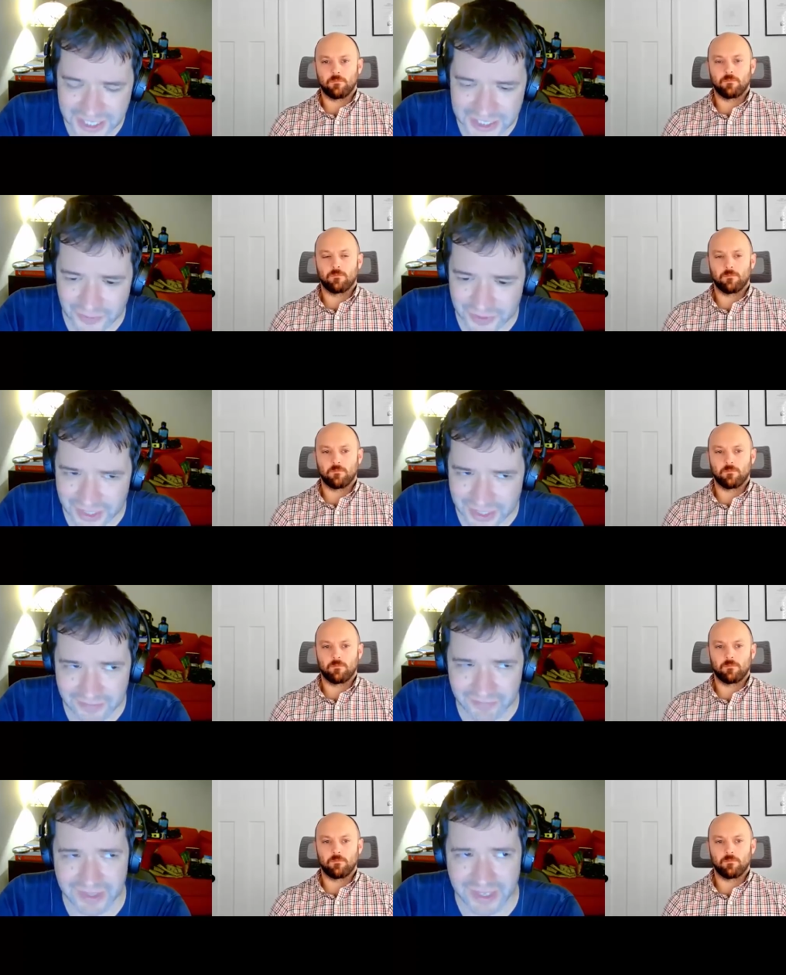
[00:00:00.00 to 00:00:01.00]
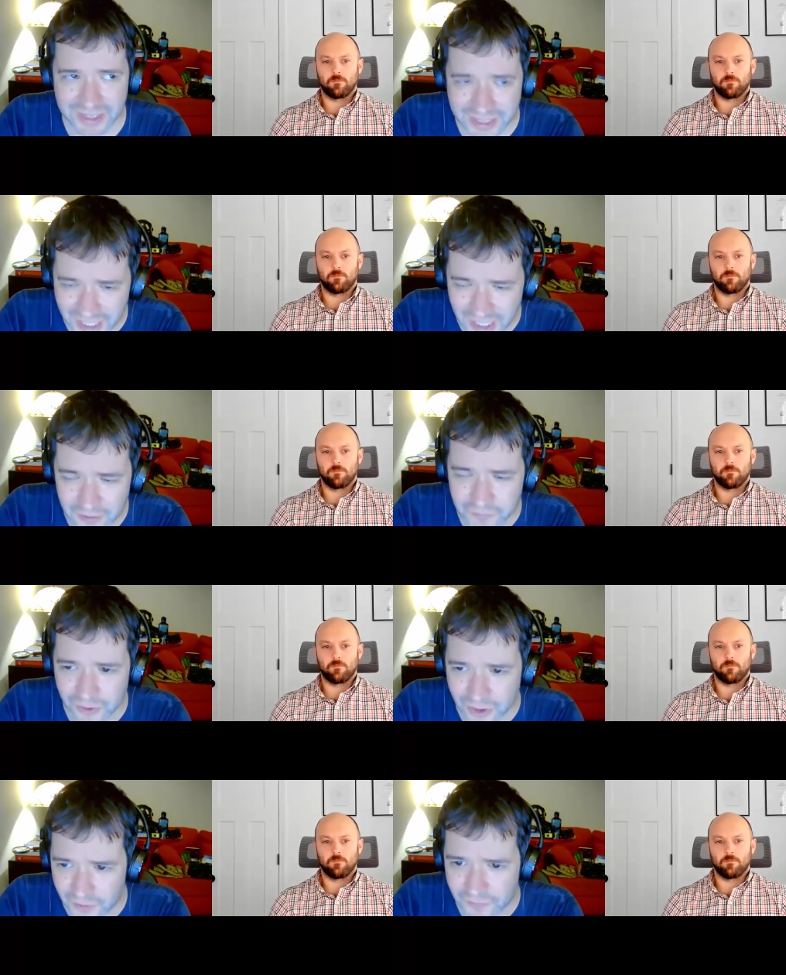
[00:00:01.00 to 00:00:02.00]
Speaker 1: So the need
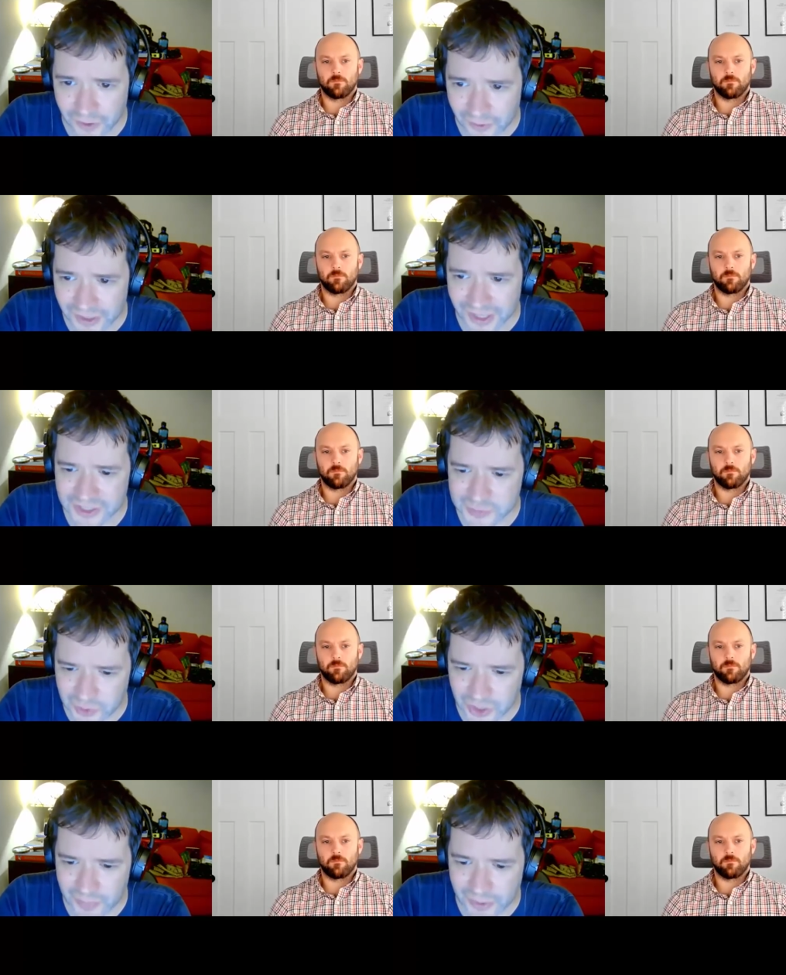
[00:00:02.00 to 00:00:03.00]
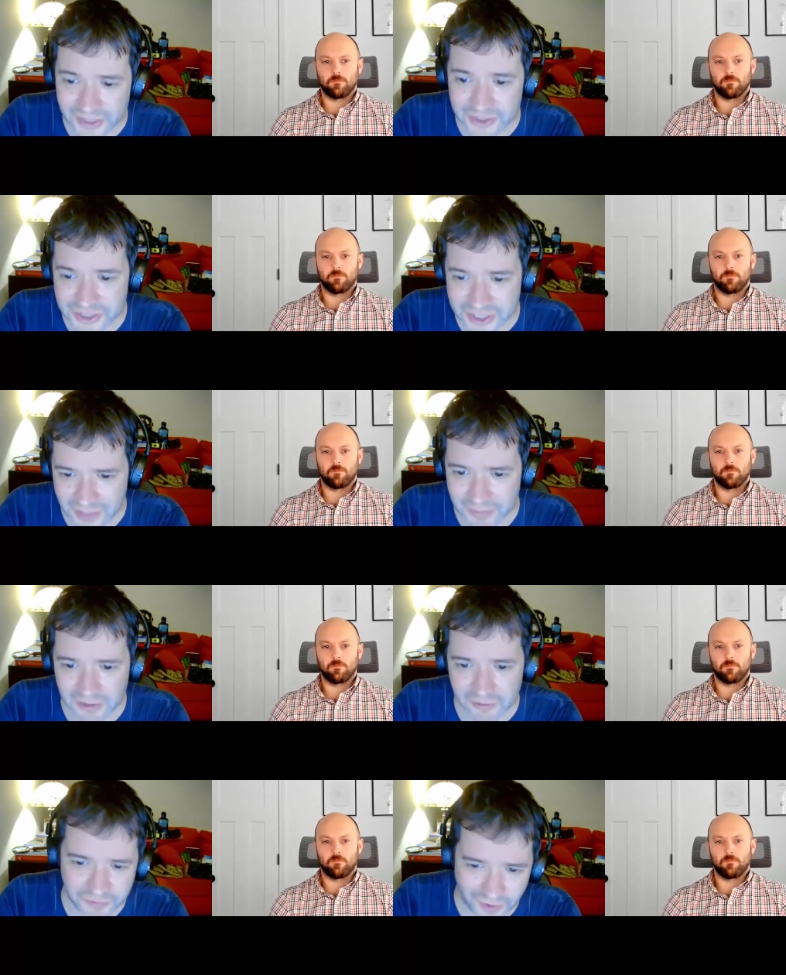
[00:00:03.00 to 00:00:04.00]
for off-roading is more about entertainment
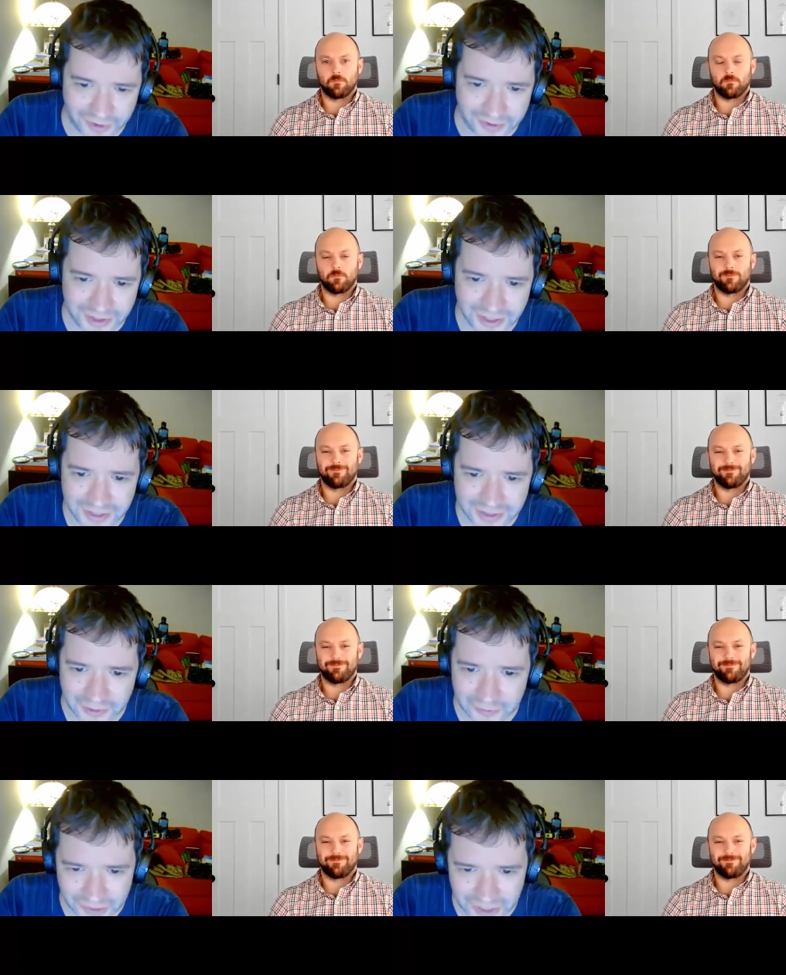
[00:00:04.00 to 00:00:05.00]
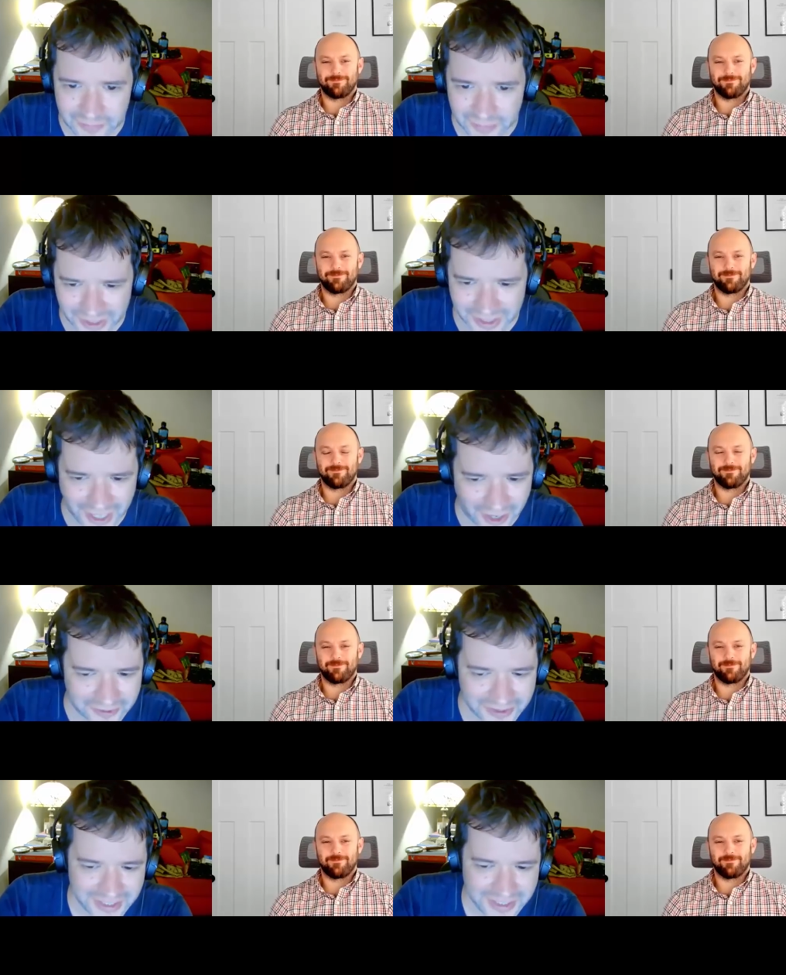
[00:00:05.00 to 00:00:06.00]
and fun than real bugging out.